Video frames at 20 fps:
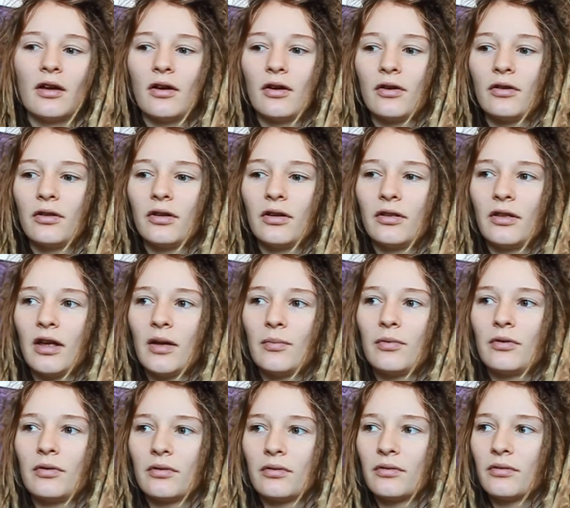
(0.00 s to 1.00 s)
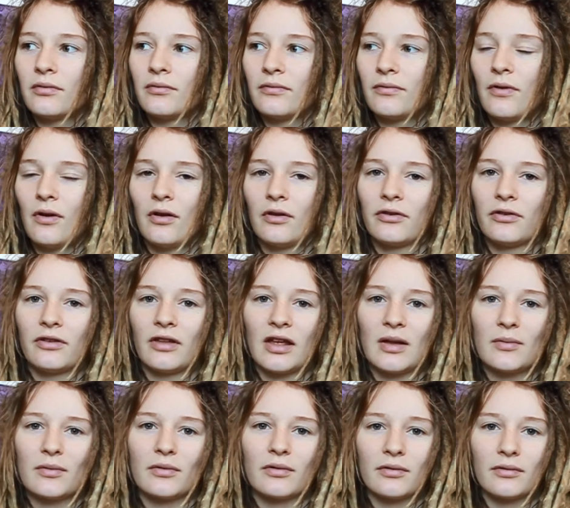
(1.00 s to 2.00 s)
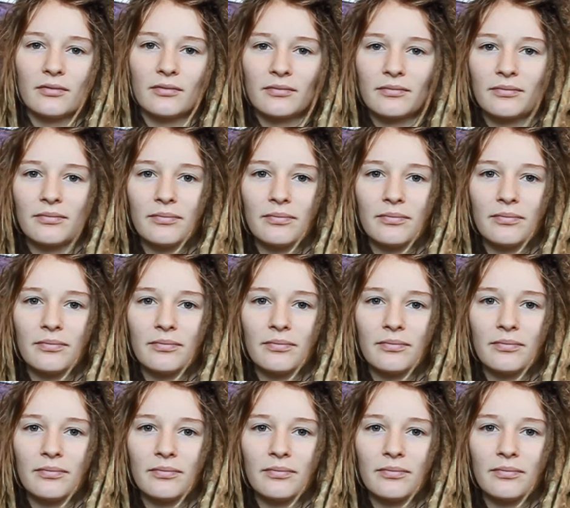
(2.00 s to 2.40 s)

early labor, false labor,